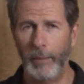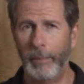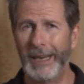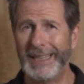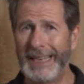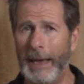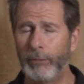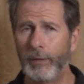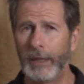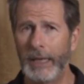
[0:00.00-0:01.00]
but
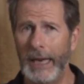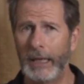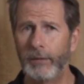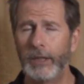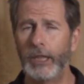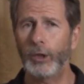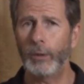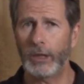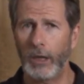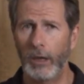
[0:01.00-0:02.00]
adaptive connective tissue
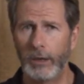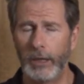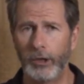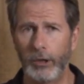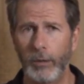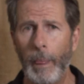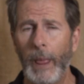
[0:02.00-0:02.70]
and scar tissue,